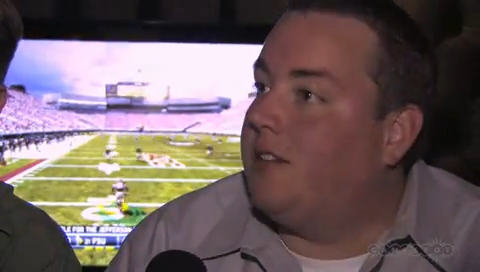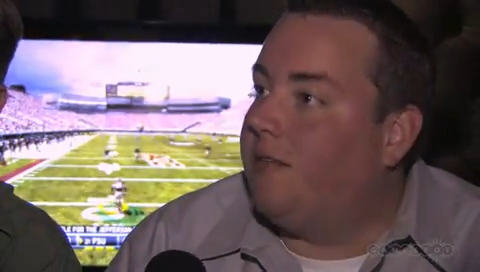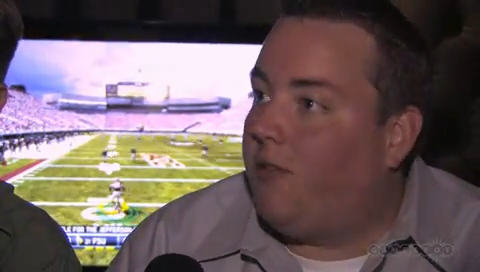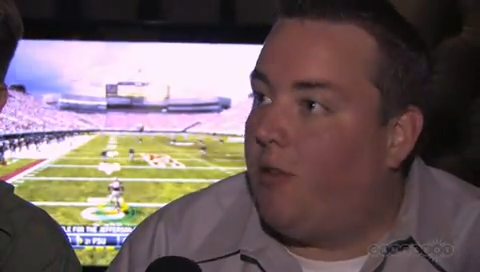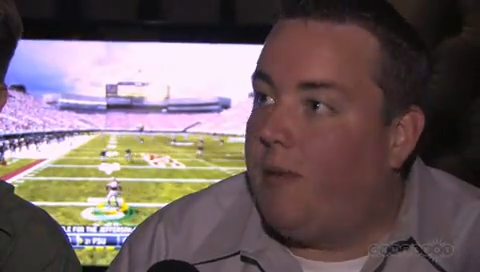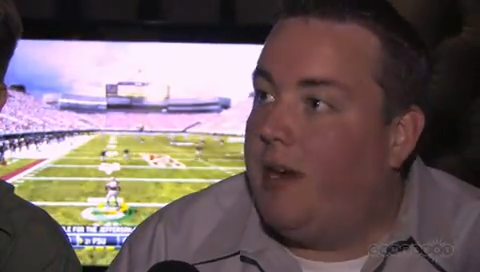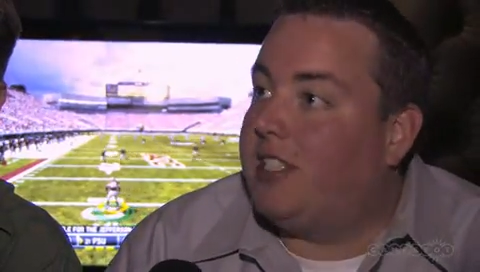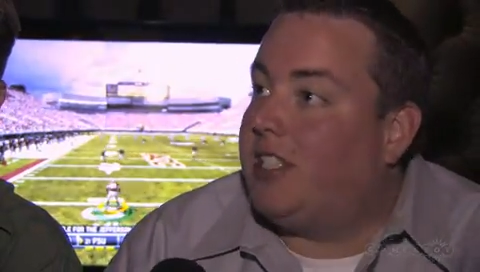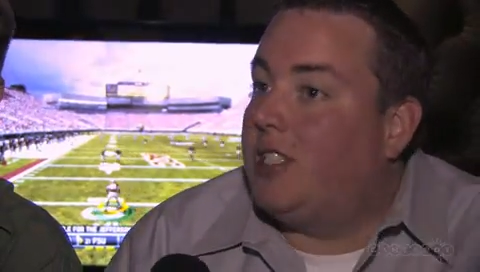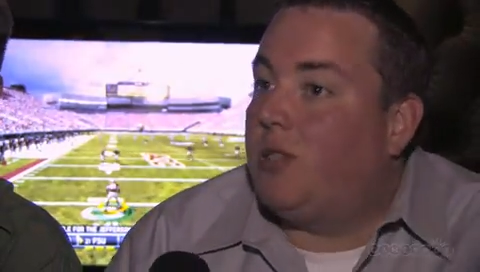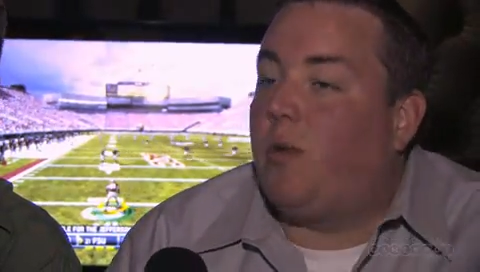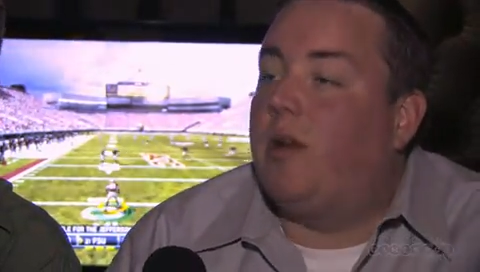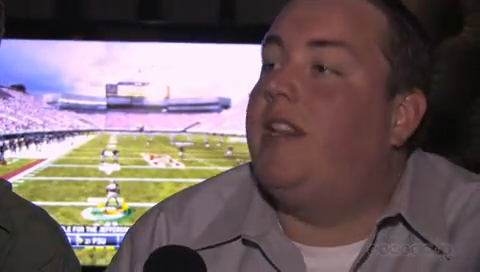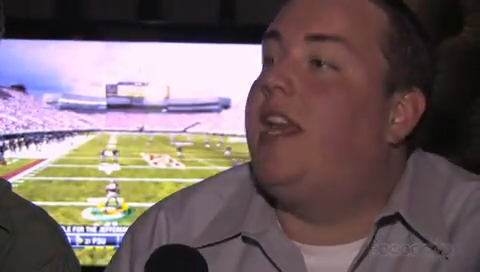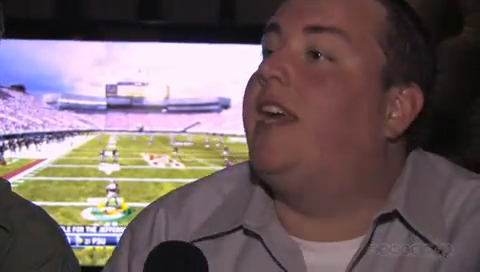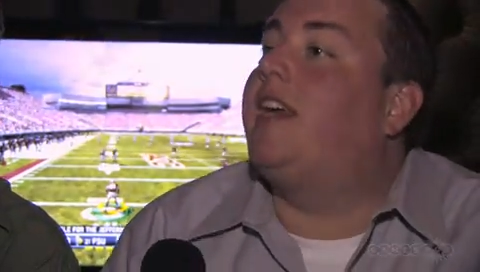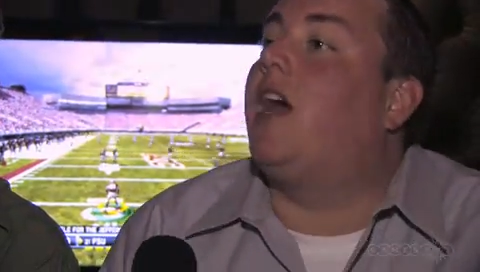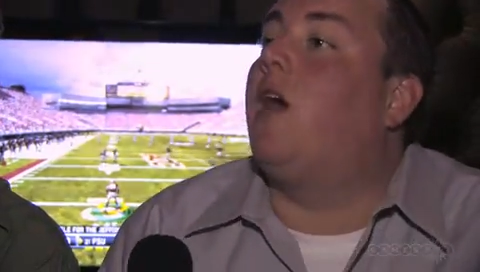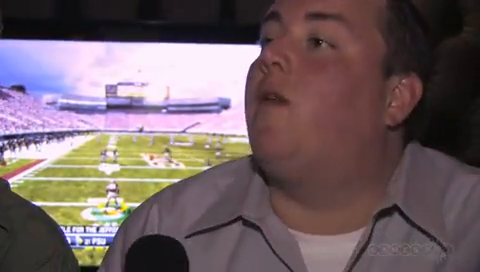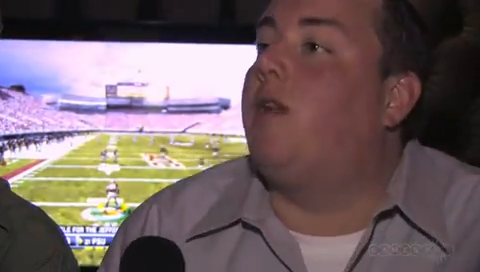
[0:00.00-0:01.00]
the formations, when
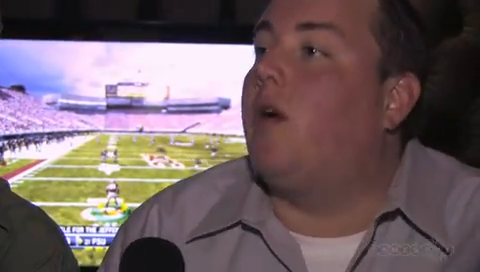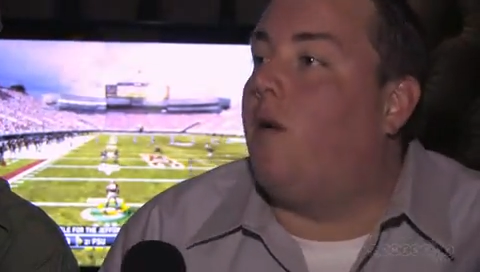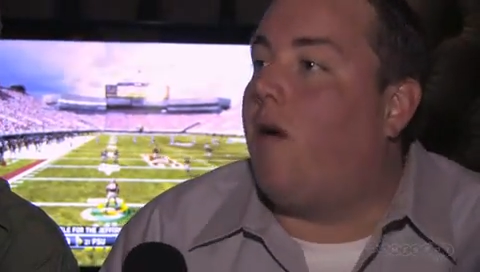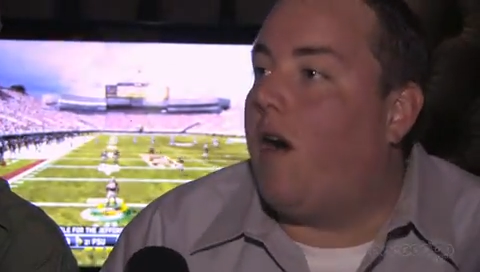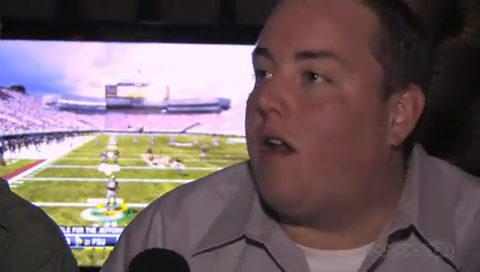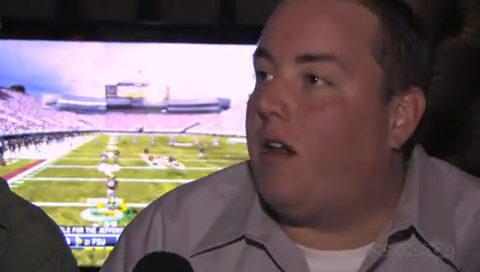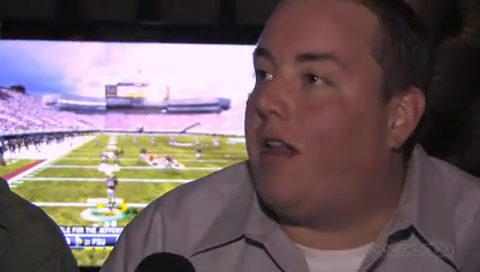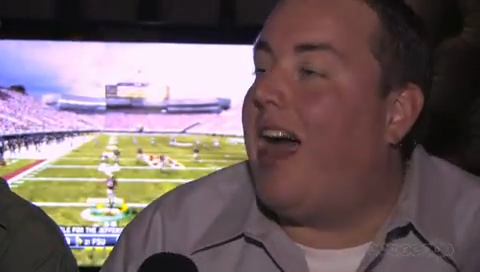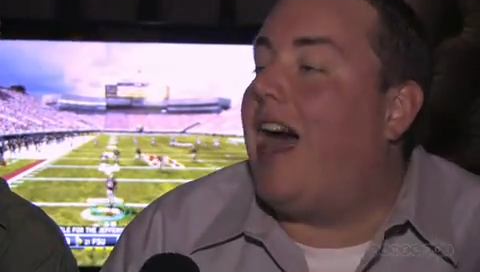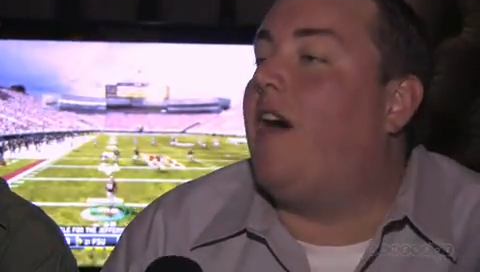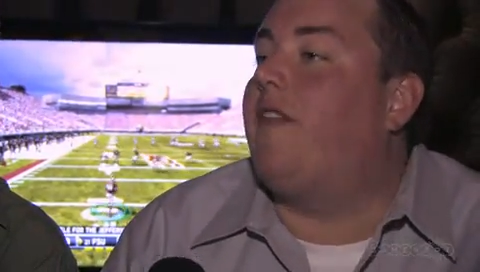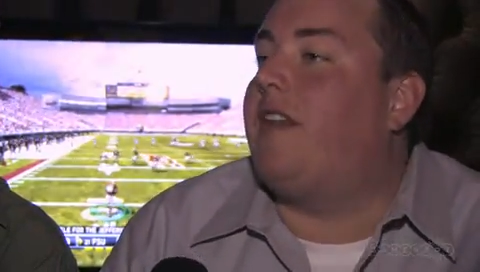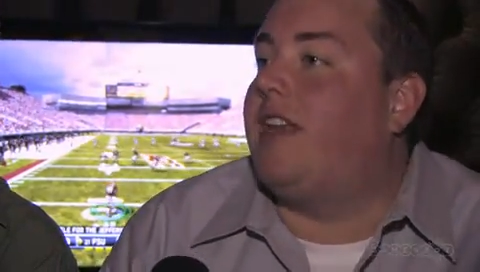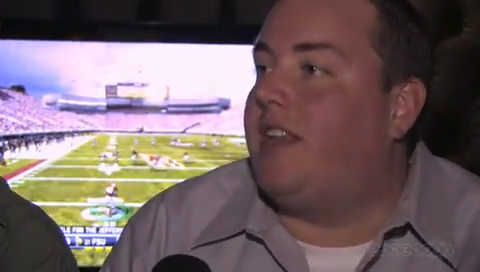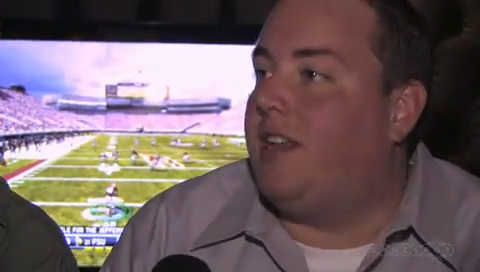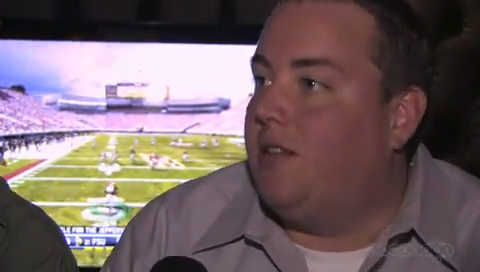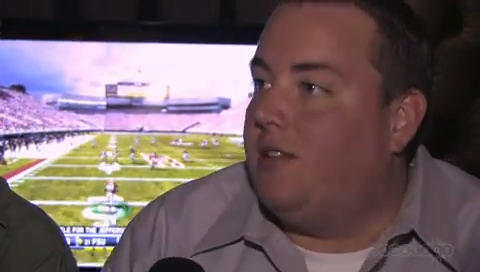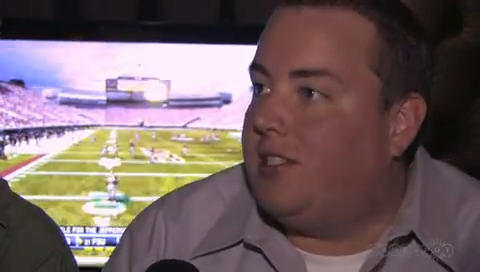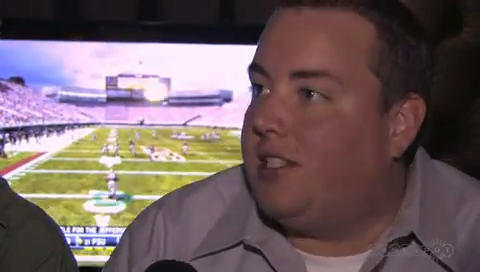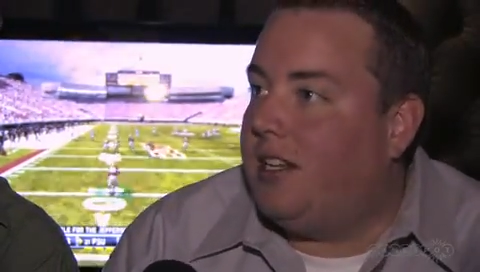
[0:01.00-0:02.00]
they go no huddle, how they
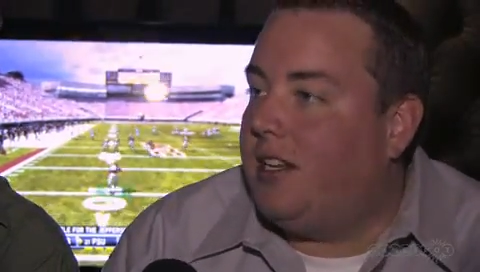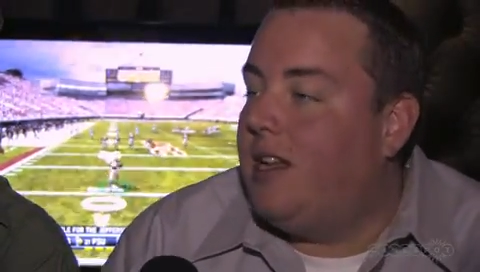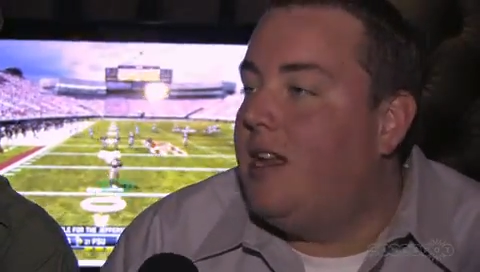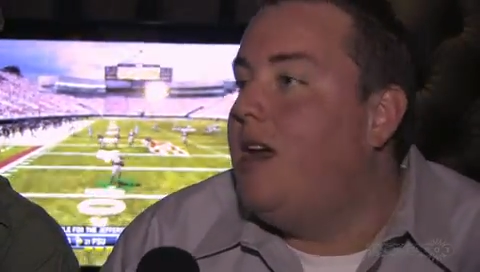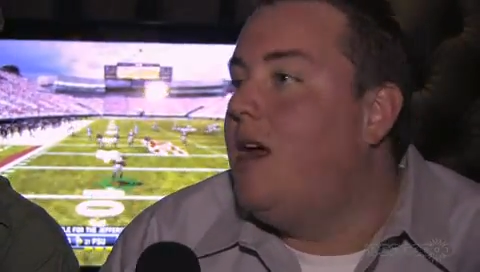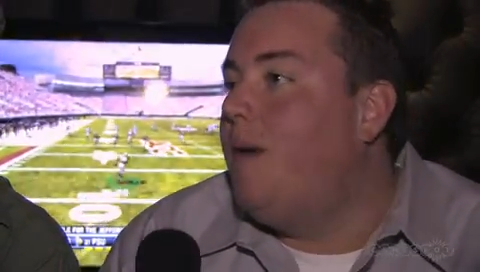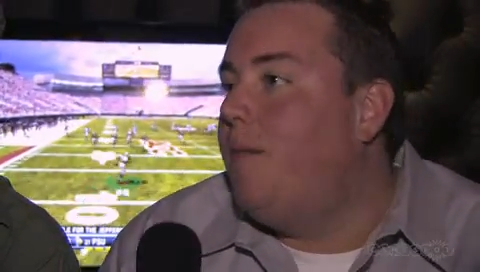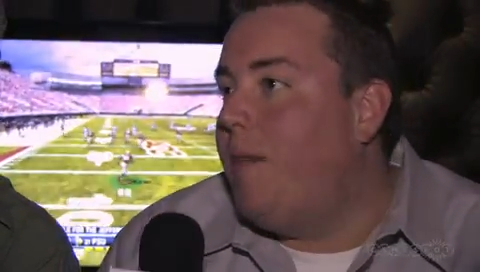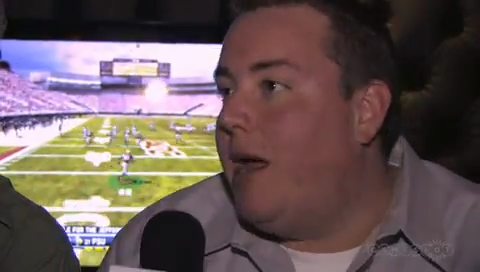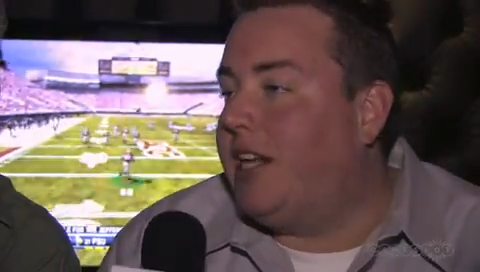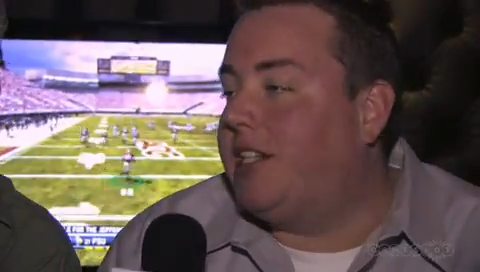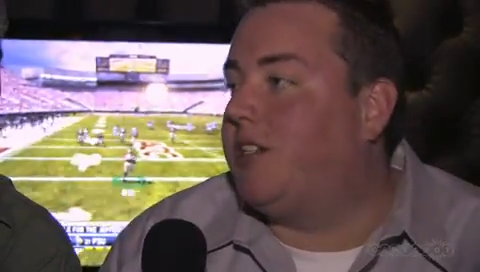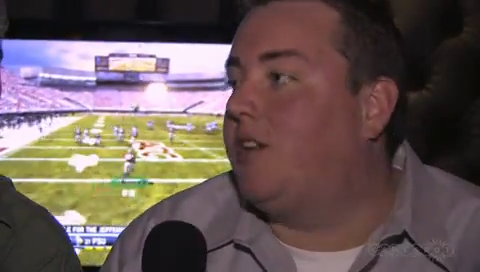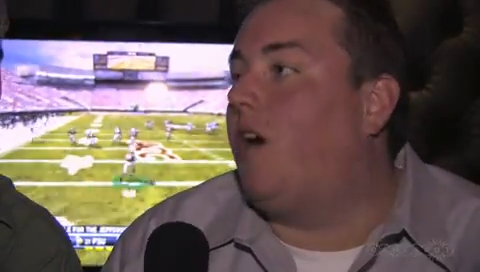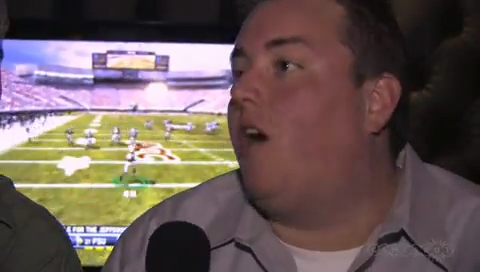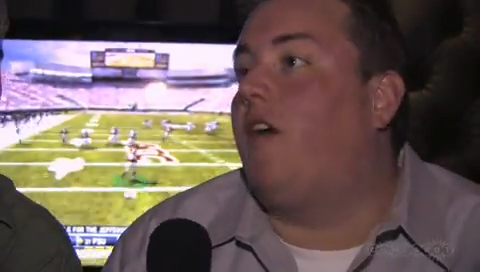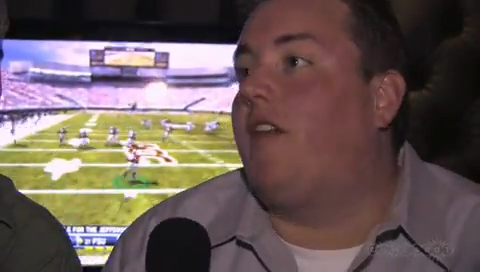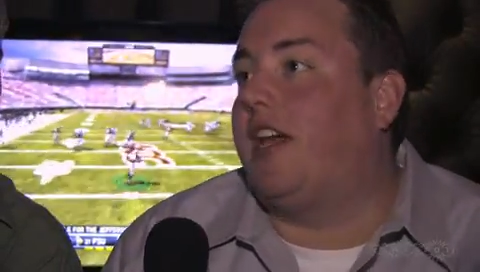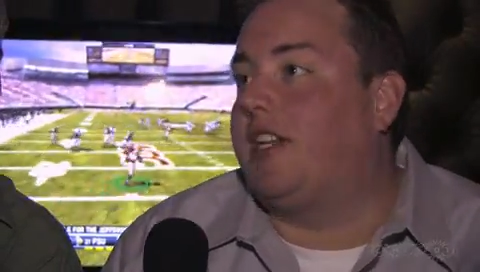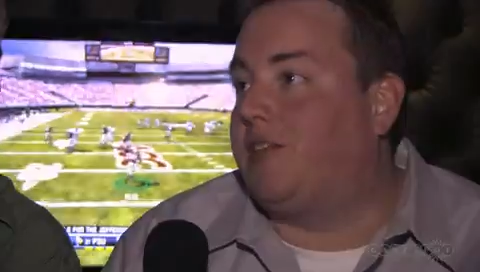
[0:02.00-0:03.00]
use it, making sure
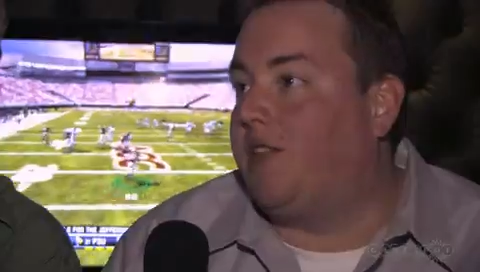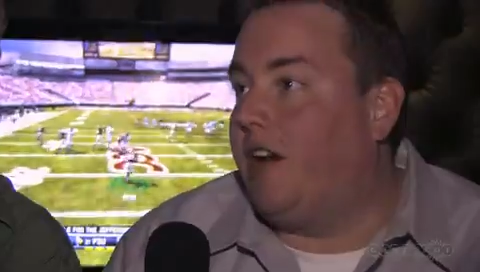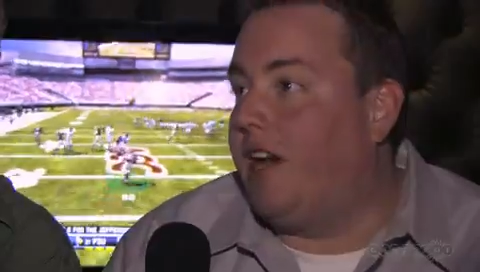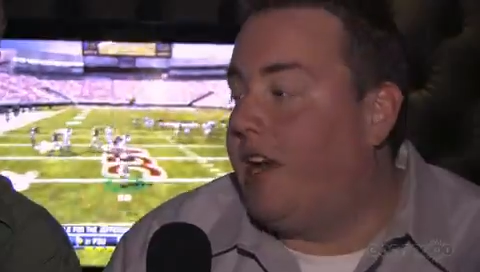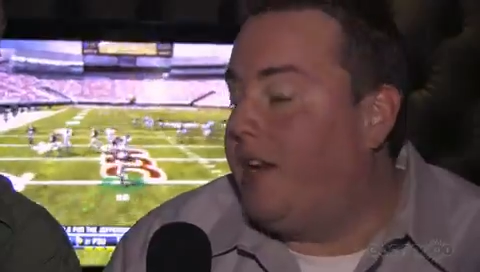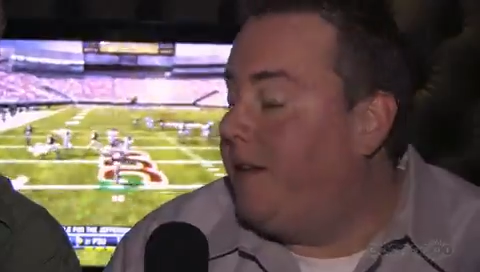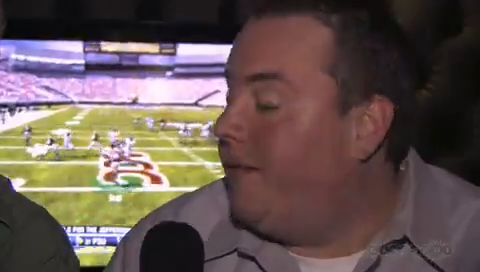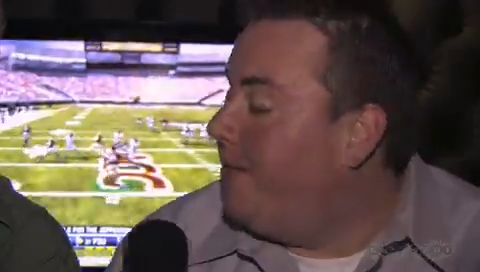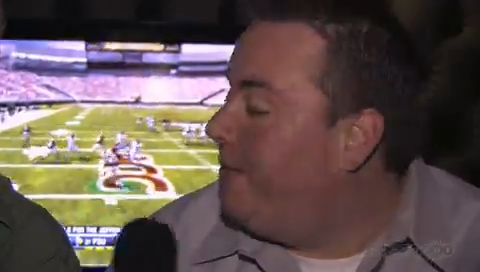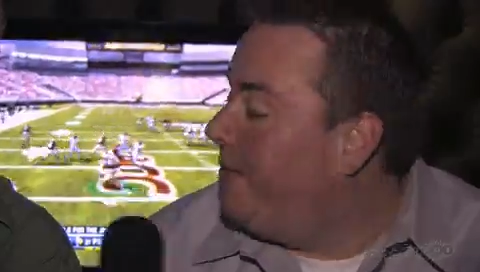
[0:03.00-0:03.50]
all that's right.